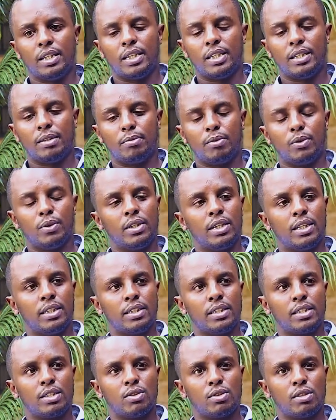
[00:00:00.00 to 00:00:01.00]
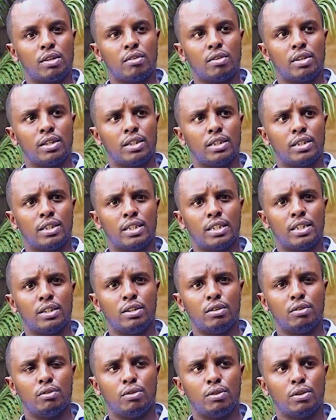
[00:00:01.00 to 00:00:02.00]
um, only I think it's uh, there are
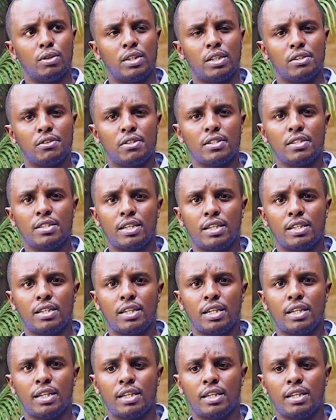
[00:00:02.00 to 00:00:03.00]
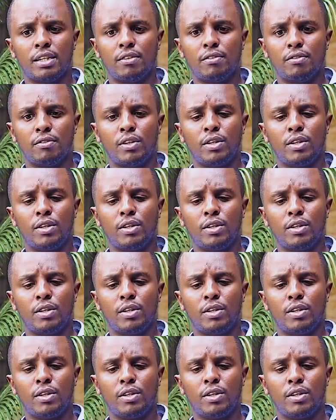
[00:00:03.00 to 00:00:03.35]
three or four countries that have